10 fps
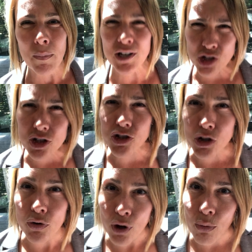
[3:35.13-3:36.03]
but you just
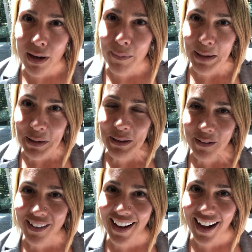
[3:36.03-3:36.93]
don't know what baby
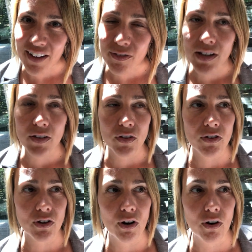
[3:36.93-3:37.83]
you're gonna have.
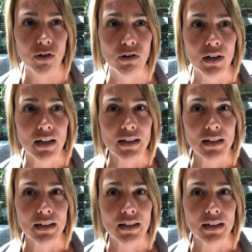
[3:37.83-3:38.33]
So